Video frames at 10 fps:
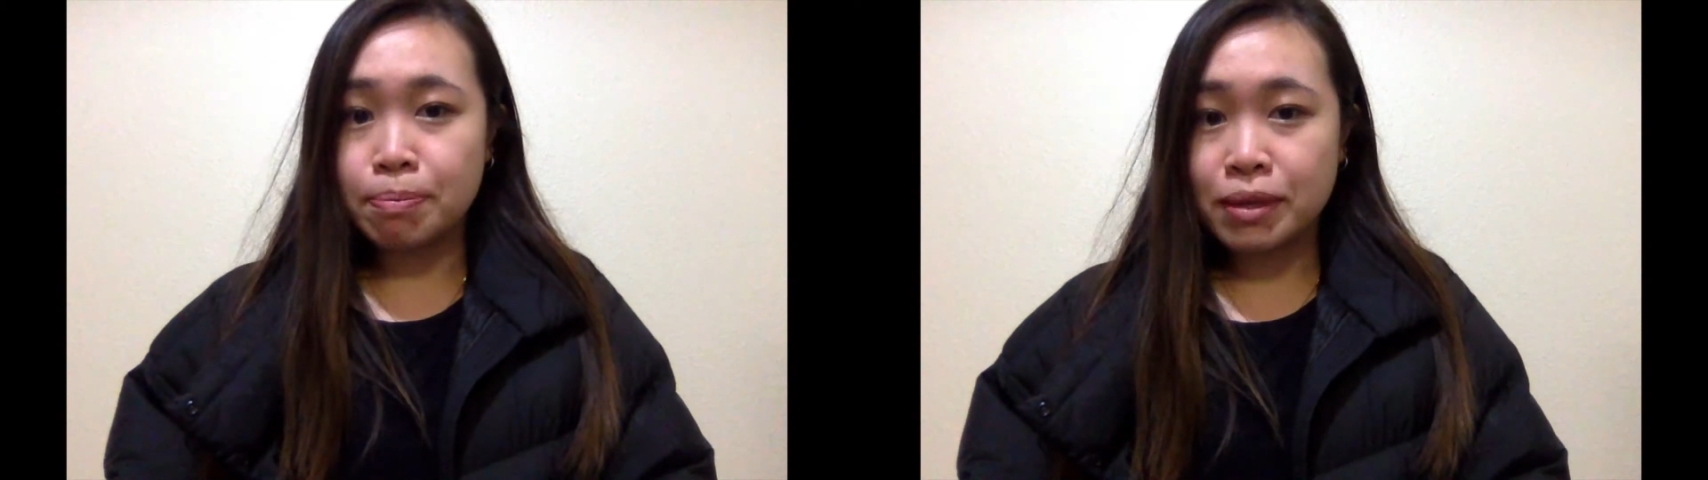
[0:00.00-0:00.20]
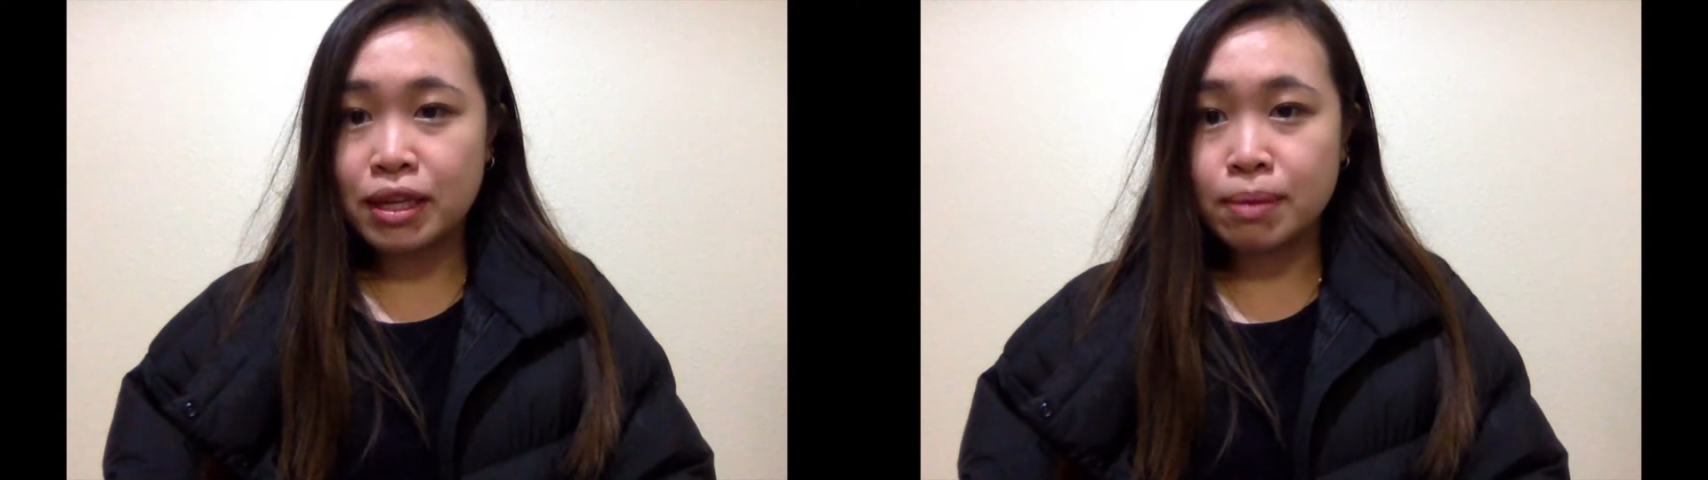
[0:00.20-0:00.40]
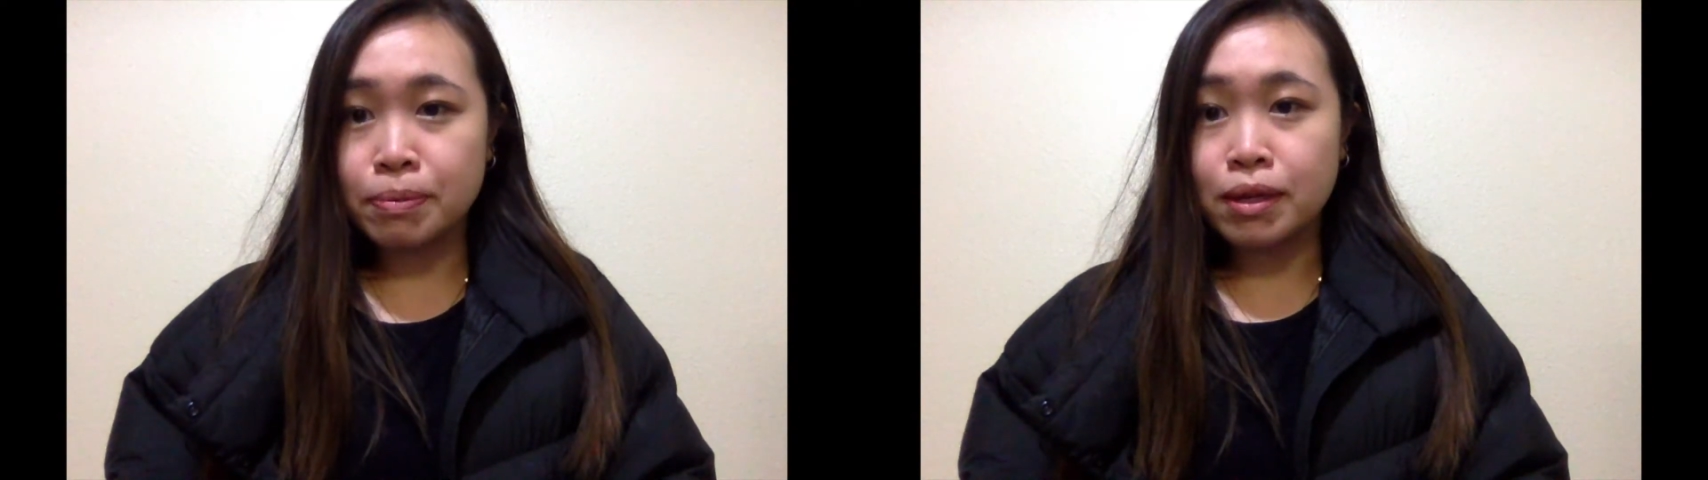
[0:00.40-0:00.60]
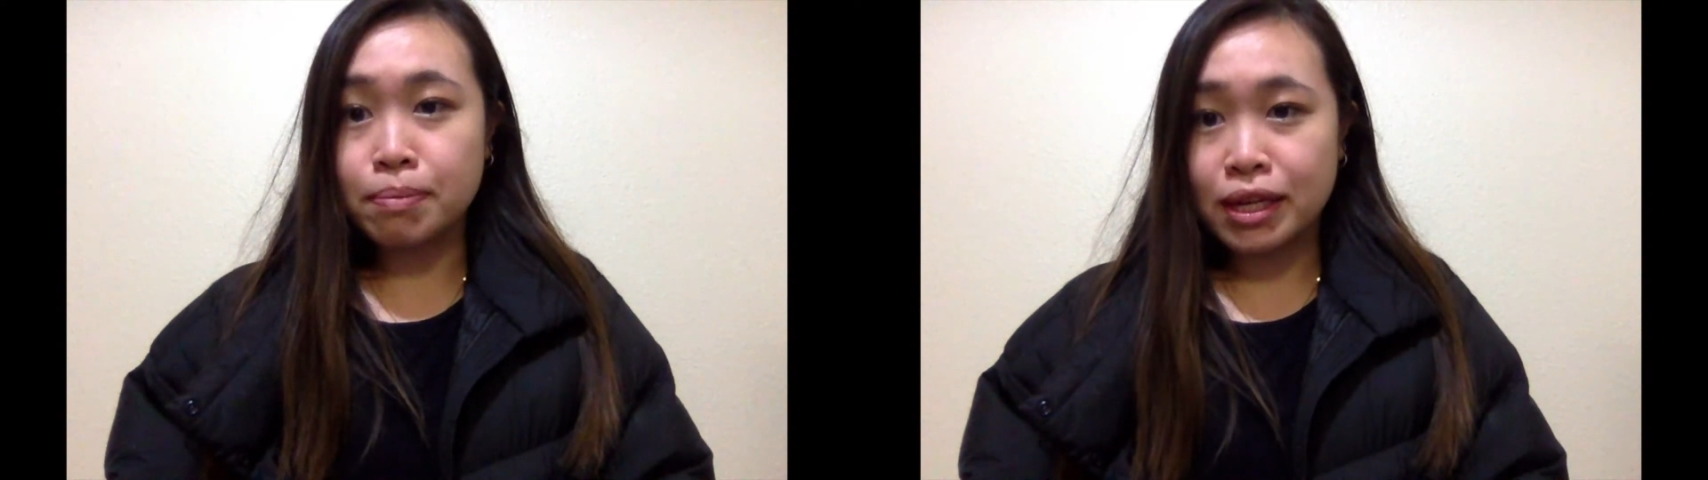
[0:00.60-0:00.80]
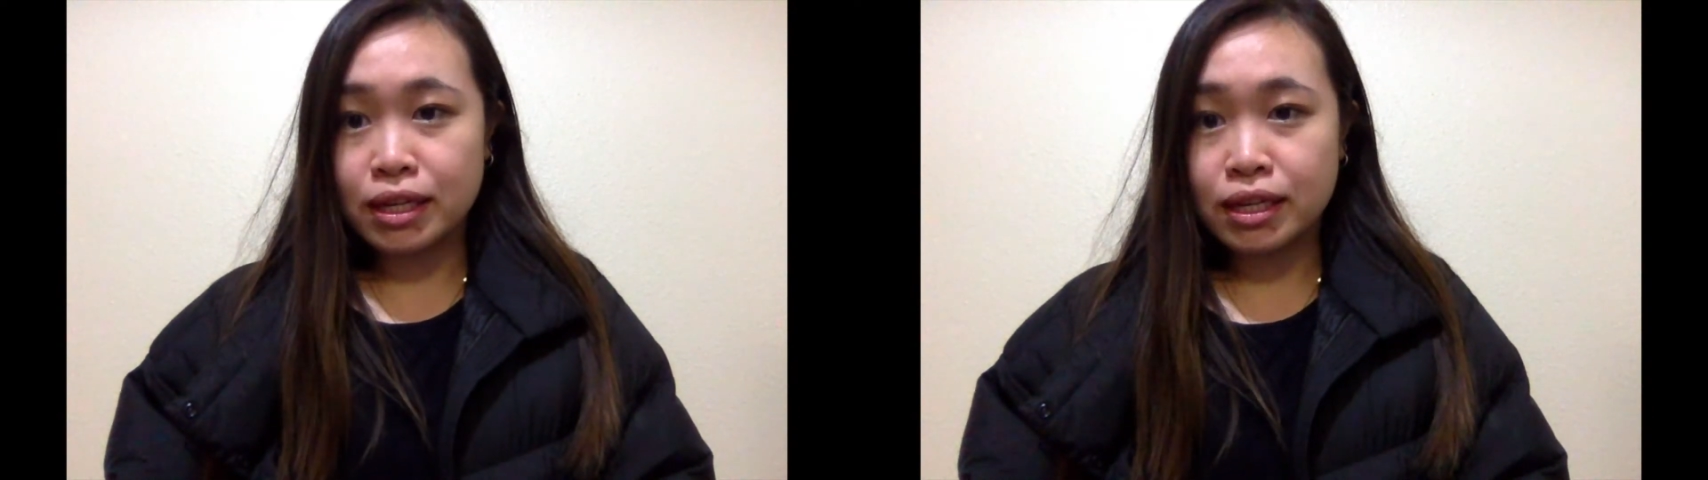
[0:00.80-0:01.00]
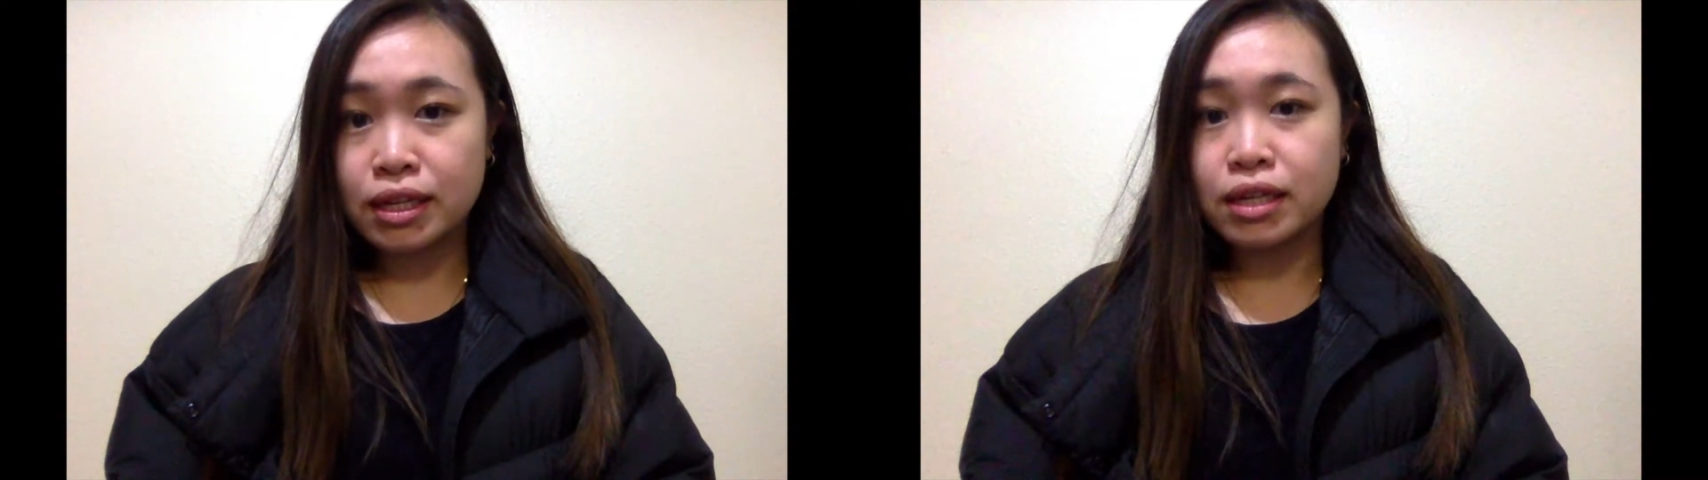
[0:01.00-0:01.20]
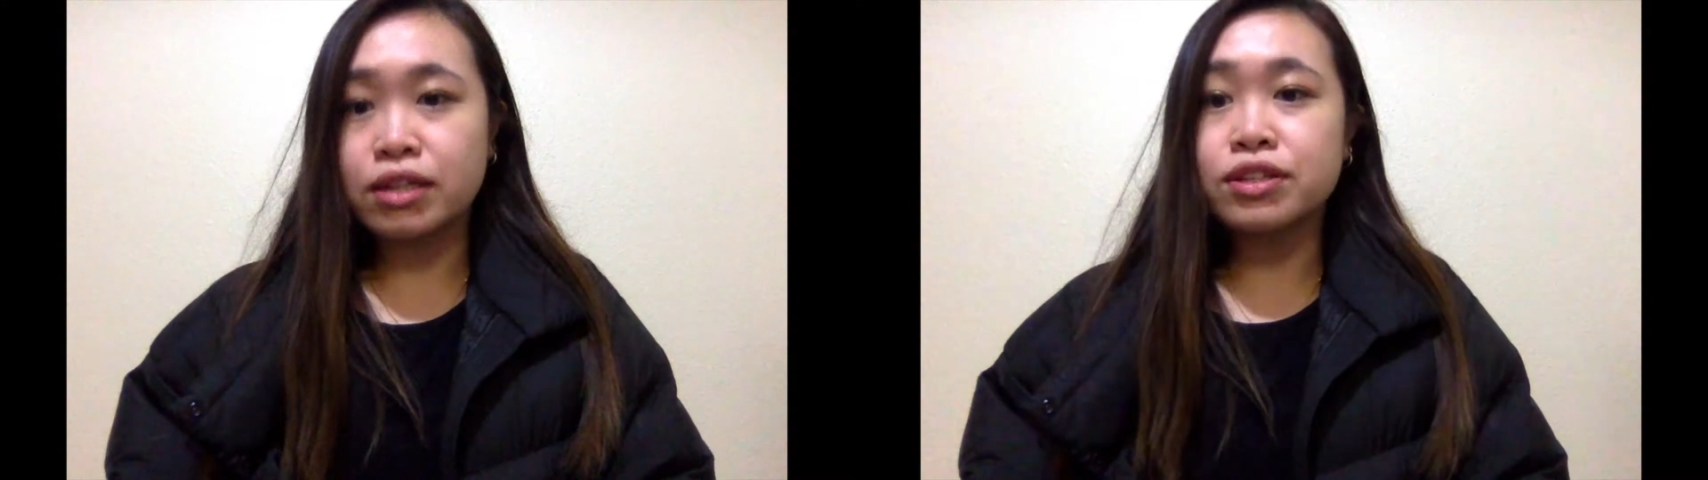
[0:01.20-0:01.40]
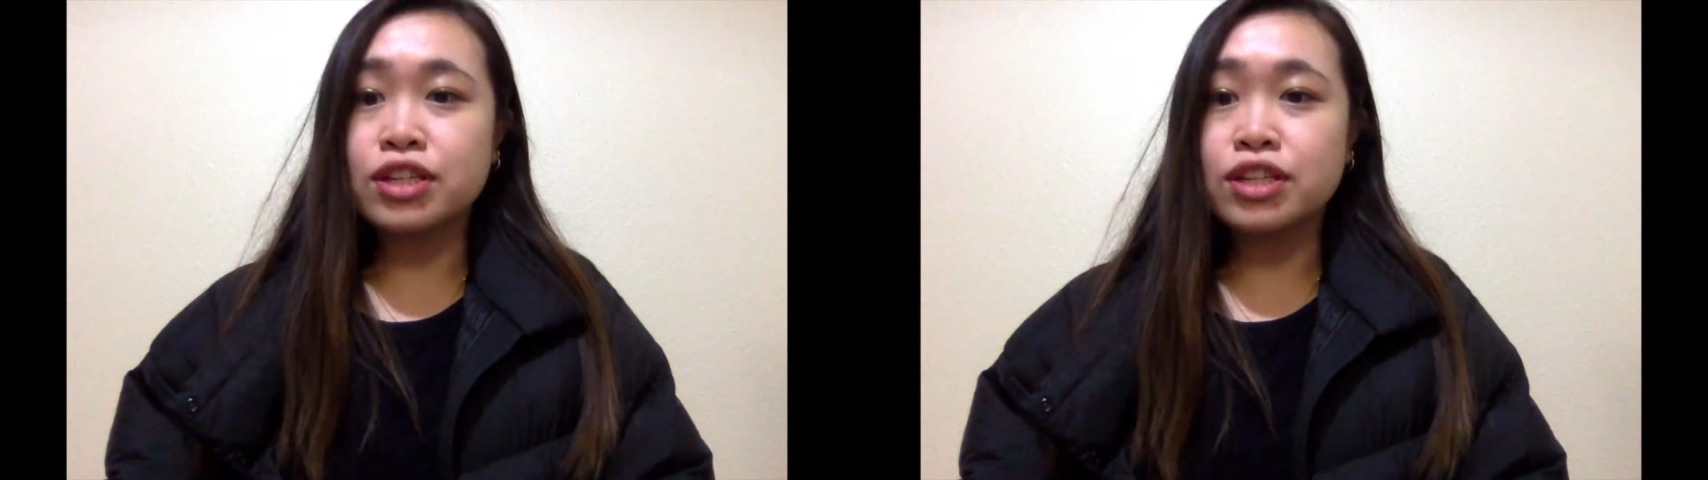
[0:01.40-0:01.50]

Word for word: upkeep committee,